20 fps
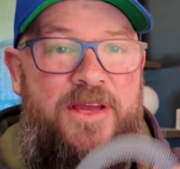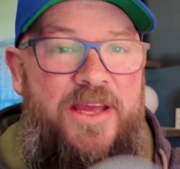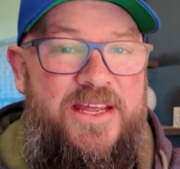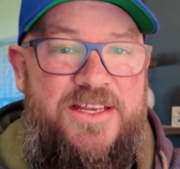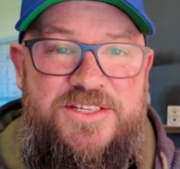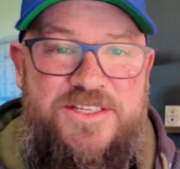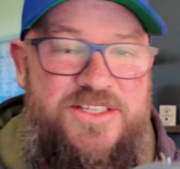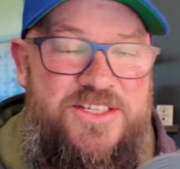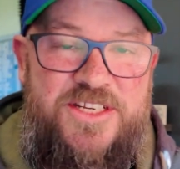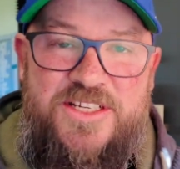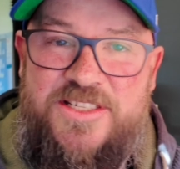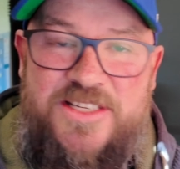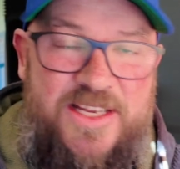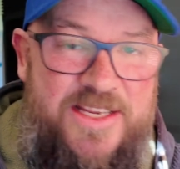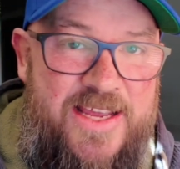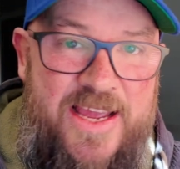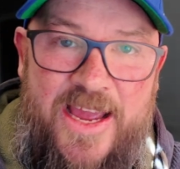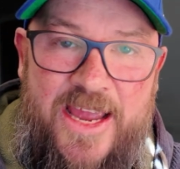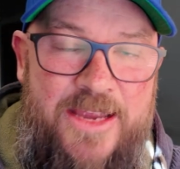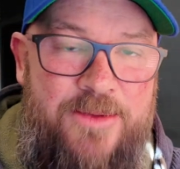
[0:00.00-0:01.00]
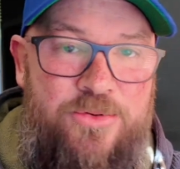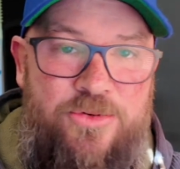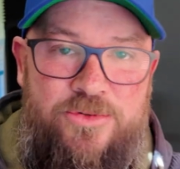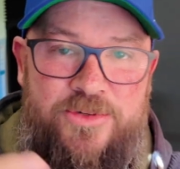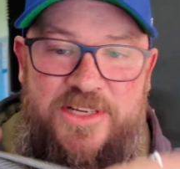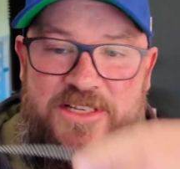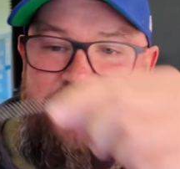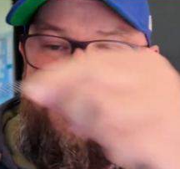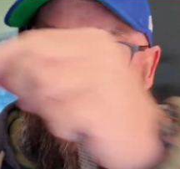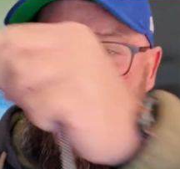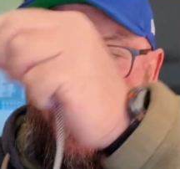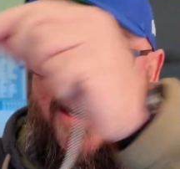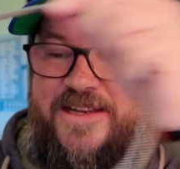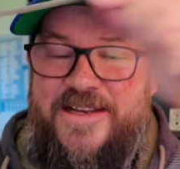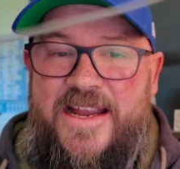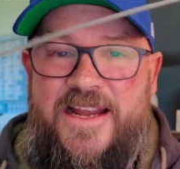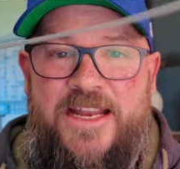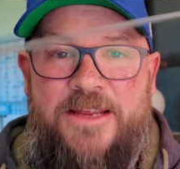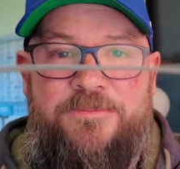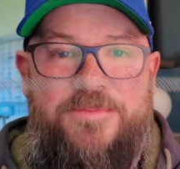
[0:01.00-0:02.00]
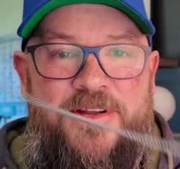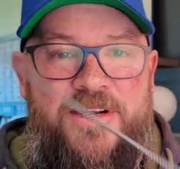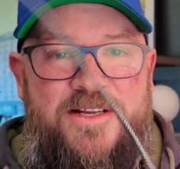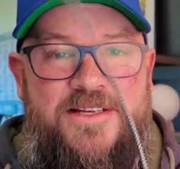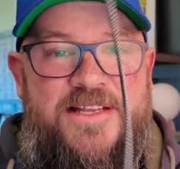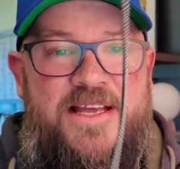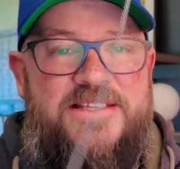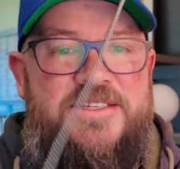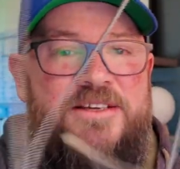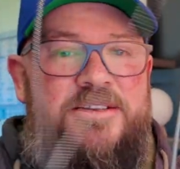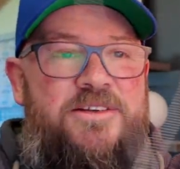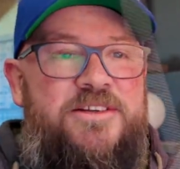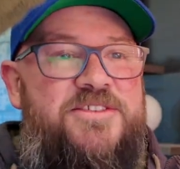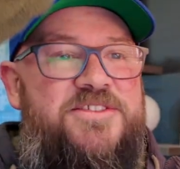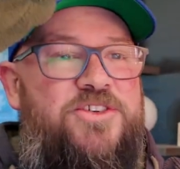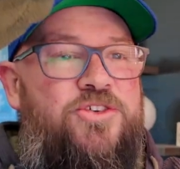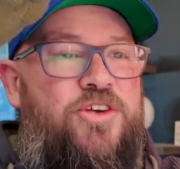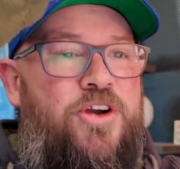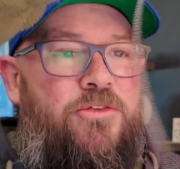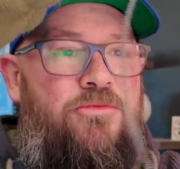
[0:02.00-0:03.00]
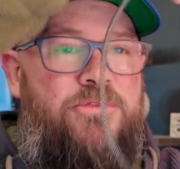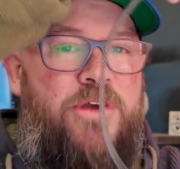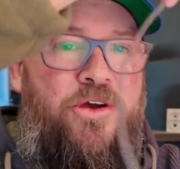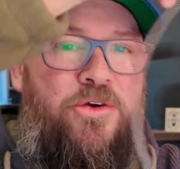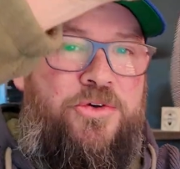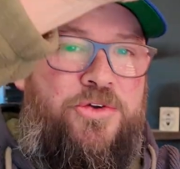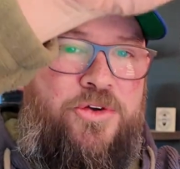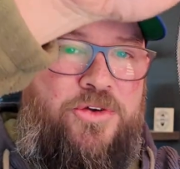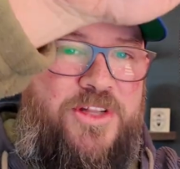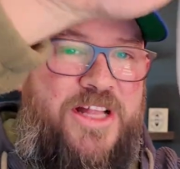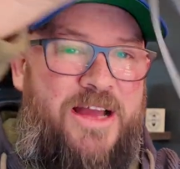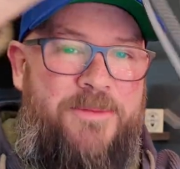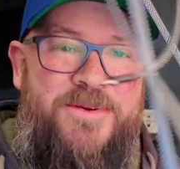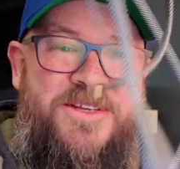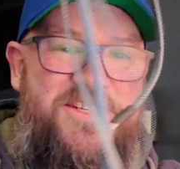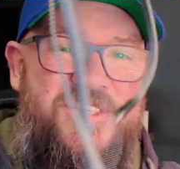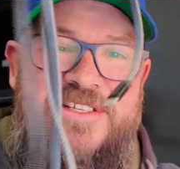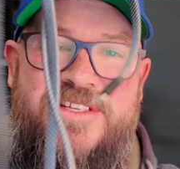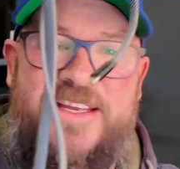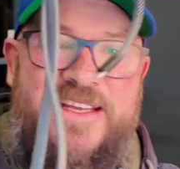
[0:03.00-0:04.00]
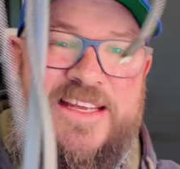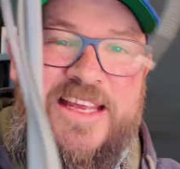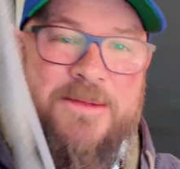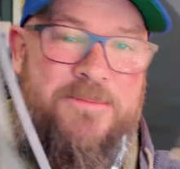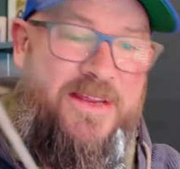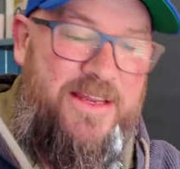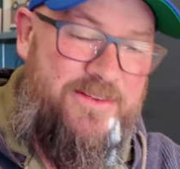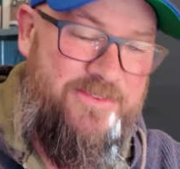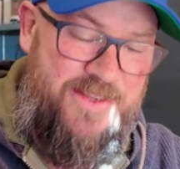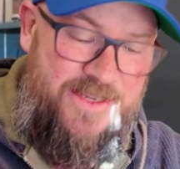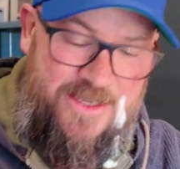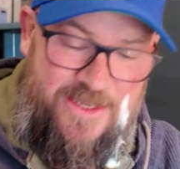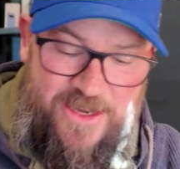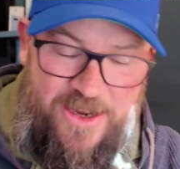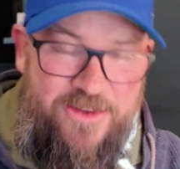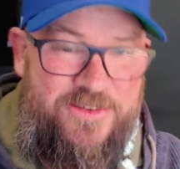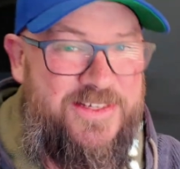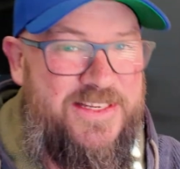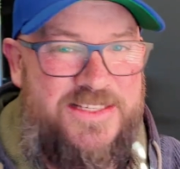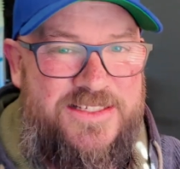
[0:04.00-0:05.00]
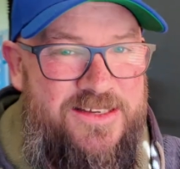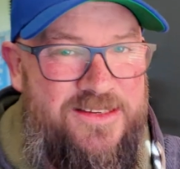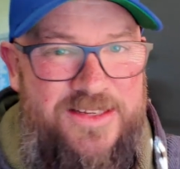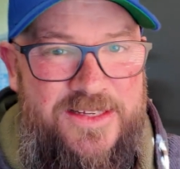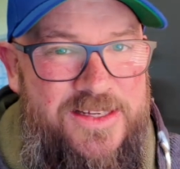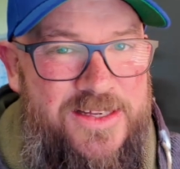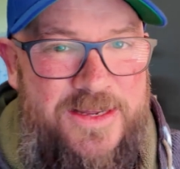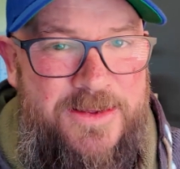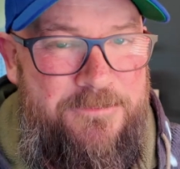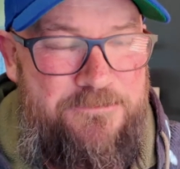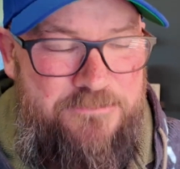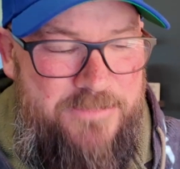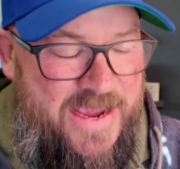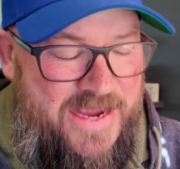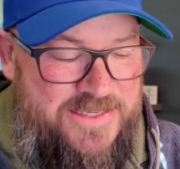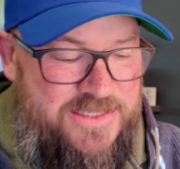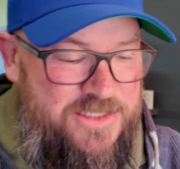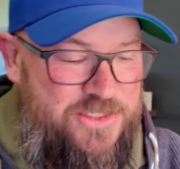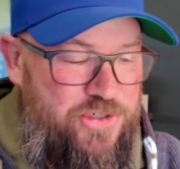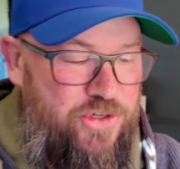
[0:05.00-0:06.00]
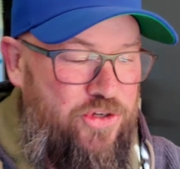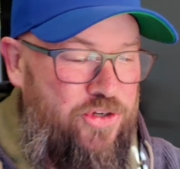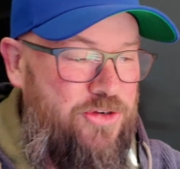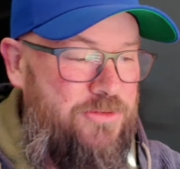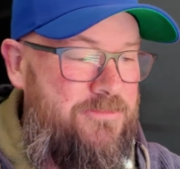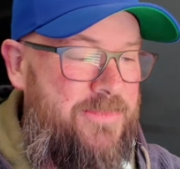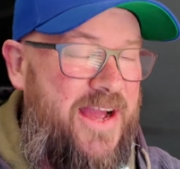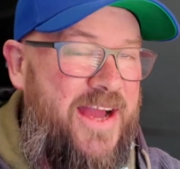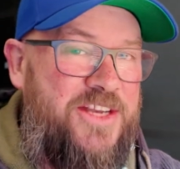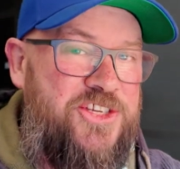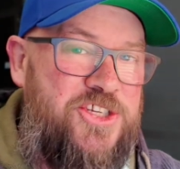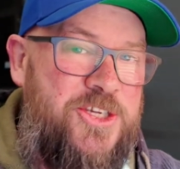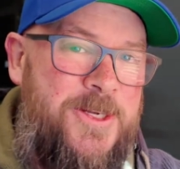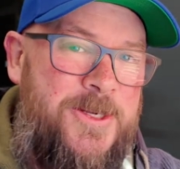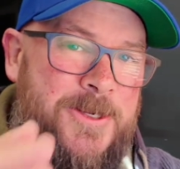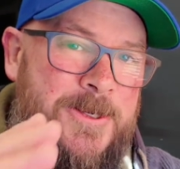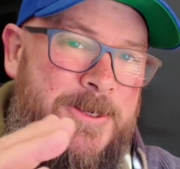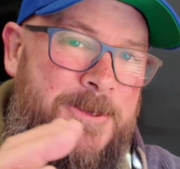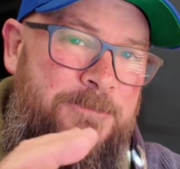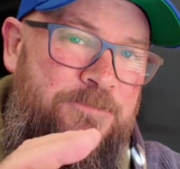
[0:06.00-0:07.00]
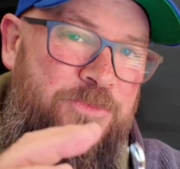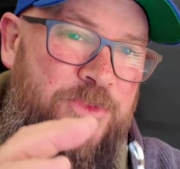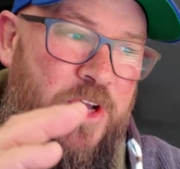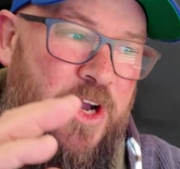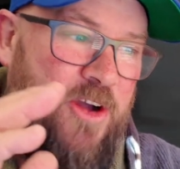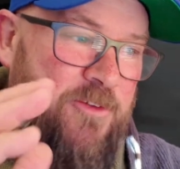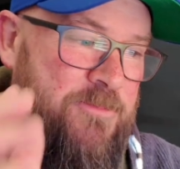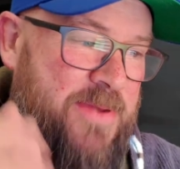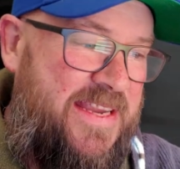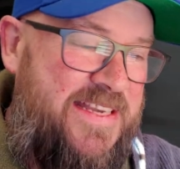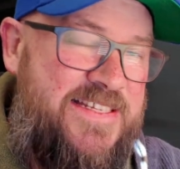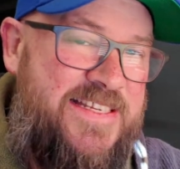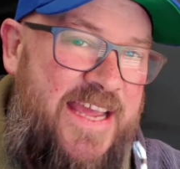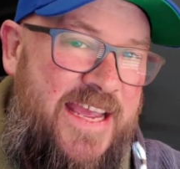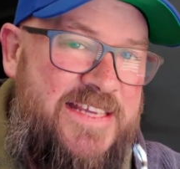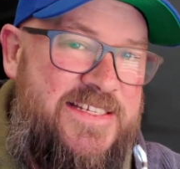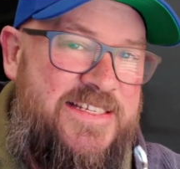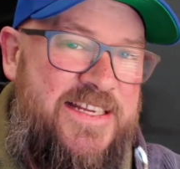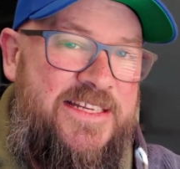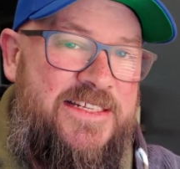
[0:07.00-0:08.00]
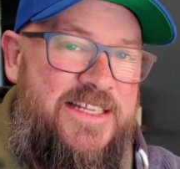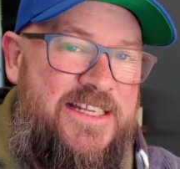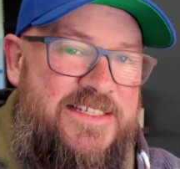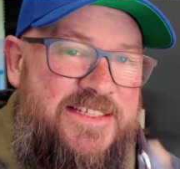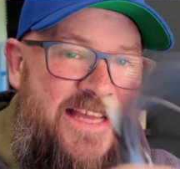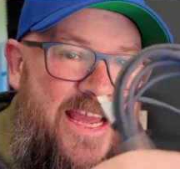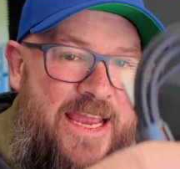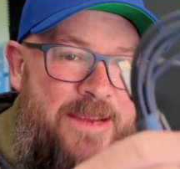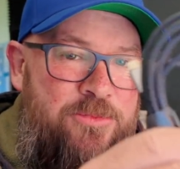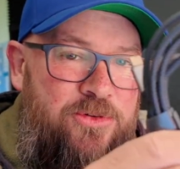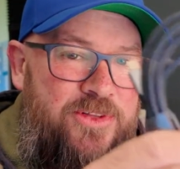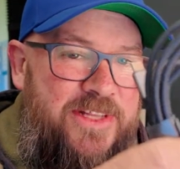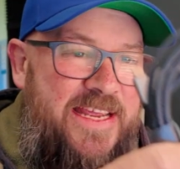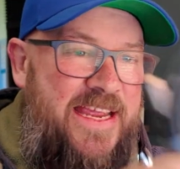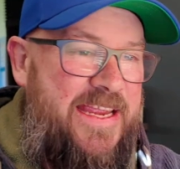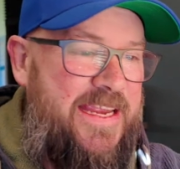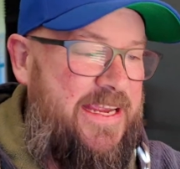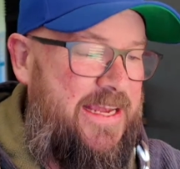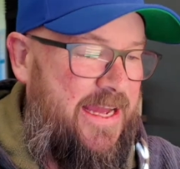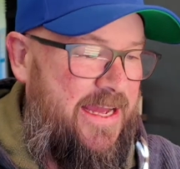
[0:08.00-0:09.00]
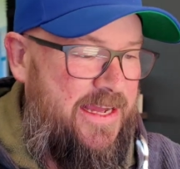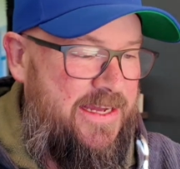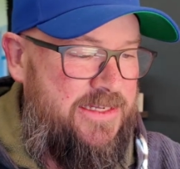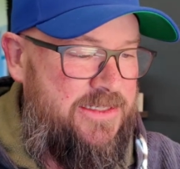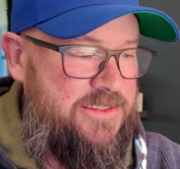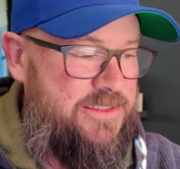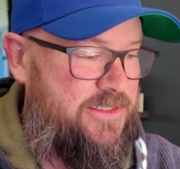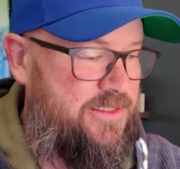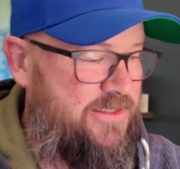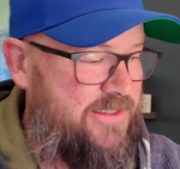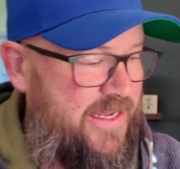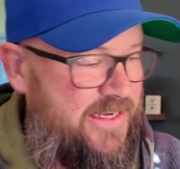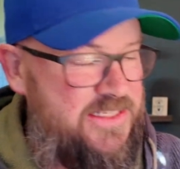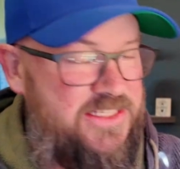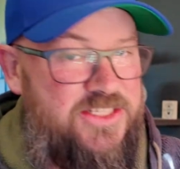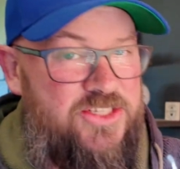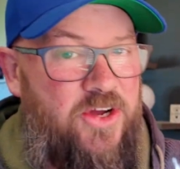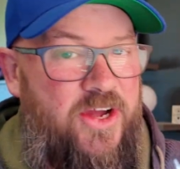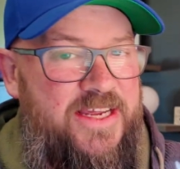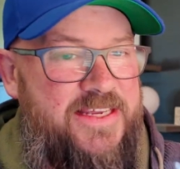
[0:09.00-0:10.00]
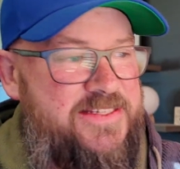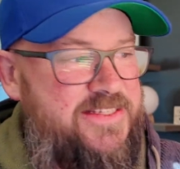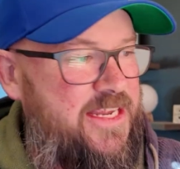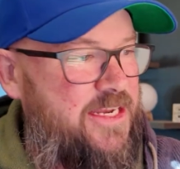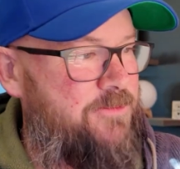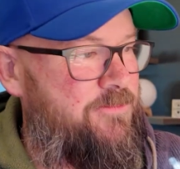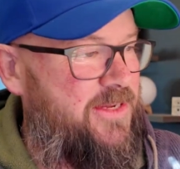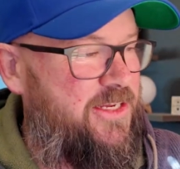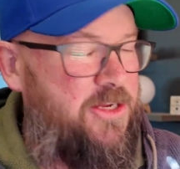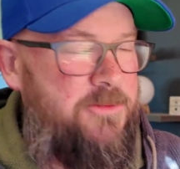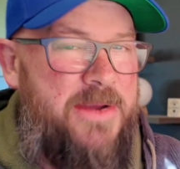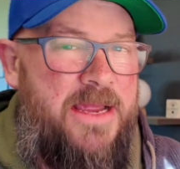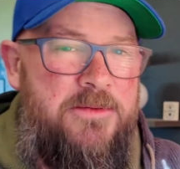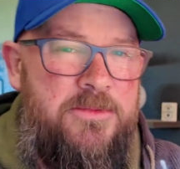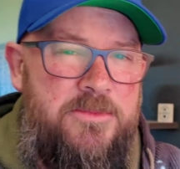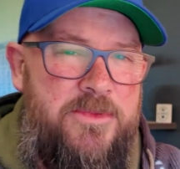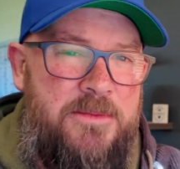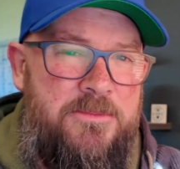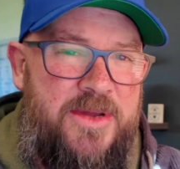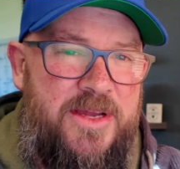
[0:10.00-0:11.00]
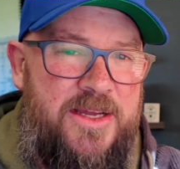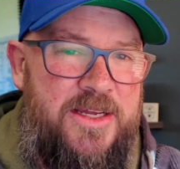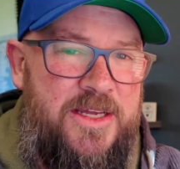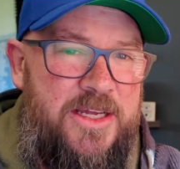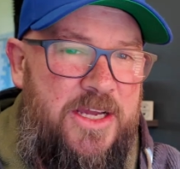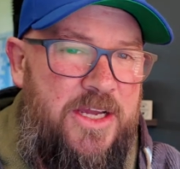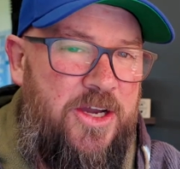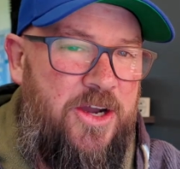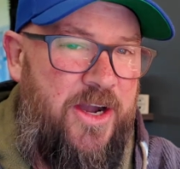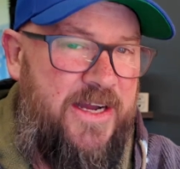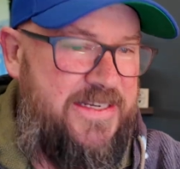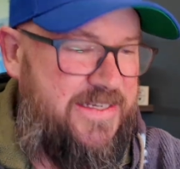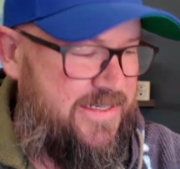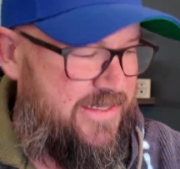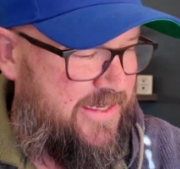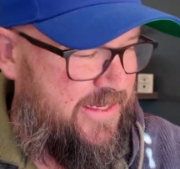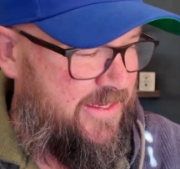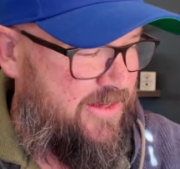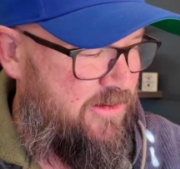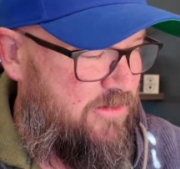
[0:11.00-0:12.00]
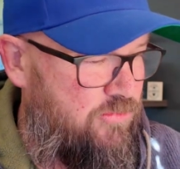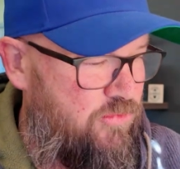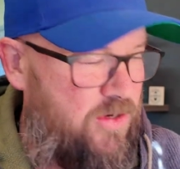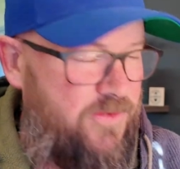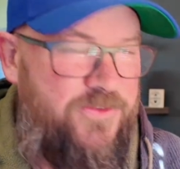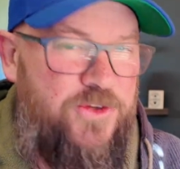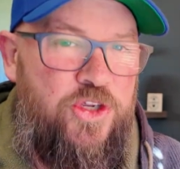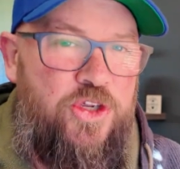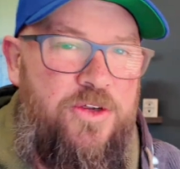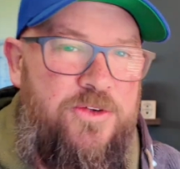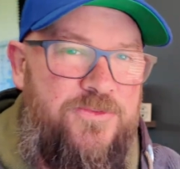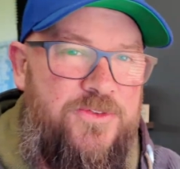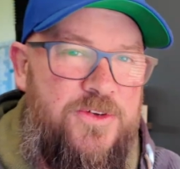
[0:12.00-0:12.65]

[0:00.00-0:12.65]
It's just a cable. It's magnetic, but it doesn't, you've still got to roll it all up. It's just a gimmick thing, you know? It doesn't matter too much. I've been testing this cable here that Zyke sent me. You may remember I did a review